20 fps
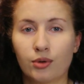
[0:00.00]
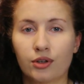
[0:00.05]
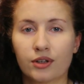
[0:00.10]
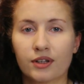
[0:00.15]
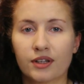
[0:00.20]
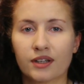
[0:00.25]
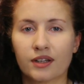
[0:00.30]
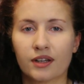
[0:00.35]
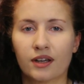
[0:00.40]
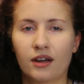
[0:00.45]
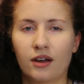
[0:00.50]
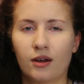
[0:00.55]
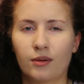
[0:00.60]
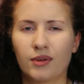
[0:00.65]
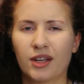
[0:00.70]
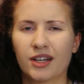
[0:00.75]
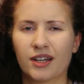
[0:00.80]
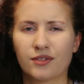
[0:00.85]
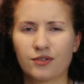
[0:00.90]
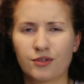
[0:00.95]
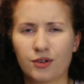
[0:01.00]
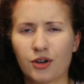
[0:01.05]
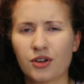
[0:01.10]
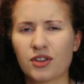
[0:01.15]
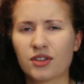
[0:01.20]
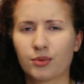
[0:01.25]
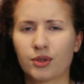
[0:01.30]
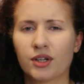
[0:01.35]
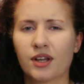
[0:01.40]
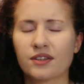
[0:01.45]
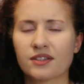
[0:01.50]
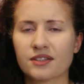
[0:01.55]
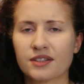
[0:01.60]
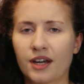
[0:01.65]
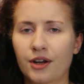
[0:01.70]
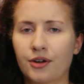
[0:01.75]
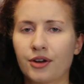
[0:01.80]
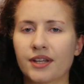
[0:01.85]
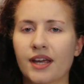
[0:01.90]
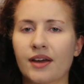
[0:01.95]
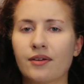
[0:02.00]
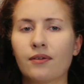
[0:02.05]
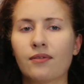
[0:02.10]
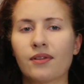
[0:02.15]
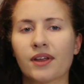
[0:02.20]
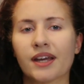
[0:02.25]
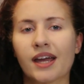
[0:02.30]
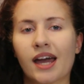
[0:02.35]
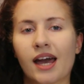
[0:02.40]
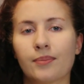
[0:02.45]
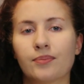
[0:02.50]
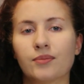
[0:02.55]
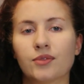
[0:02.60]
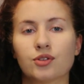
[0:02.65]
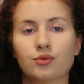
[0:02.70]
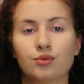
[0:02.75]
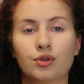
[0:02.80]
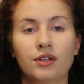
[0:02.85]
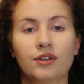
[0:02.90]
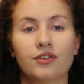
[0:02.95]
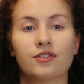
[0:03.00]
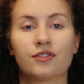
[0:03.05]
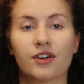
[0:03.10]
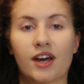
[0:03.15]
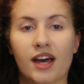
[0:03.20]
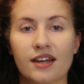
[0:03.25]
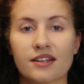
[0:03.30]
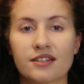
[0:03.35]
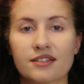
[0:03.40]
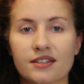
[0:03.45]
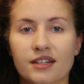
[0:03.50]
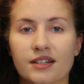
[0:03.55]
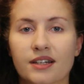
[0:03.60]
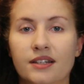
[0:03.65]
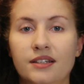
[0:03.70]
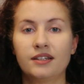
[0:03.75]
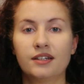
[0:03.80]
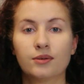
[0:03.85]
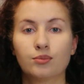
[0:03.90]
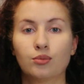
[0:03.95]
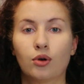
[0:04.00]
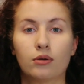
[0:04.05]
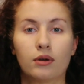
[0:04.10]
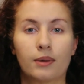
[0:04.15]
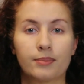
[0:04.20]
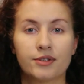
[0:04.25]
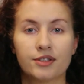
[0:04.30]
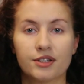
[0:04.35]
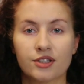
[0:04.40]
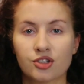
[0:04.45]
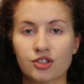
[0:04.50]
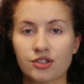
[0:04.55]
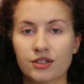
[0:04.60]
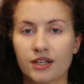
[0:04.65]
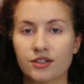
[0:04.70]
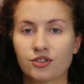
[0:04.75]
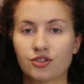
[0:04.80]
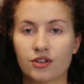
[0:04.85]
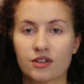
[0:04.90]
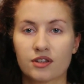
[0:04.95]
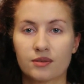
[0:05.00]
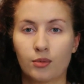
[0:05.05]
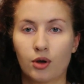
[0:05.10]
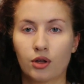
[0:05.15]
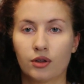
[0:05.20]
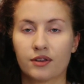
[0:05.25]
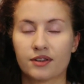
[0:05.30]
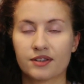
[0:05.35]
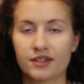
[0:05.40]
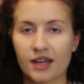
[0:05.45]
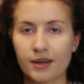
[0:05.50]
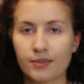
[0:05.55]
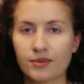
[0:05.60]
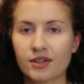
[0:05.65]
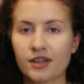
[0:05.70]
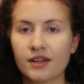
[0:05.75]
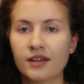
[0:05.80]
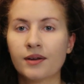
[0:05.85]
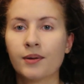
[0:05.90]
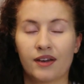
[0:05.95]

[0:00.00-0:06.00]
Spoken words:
book, like at first when I started, everything happened really fast and I needed more repetition and just smaller steps.